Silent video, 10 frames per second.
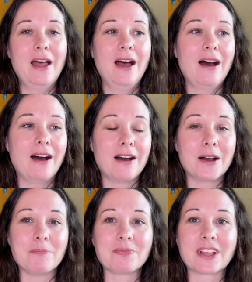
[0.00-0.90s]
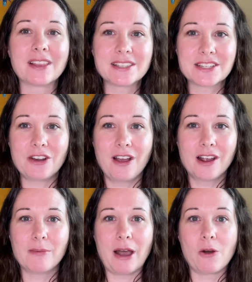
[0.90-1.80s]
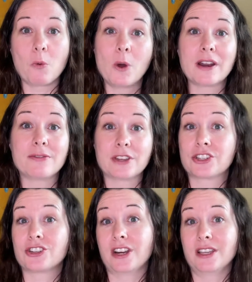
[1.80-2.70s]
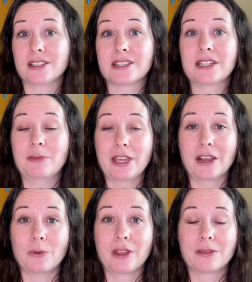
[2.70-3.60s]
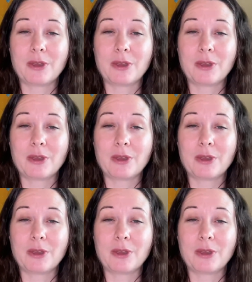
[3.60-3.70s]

let's talk about what a fixture is to begin with,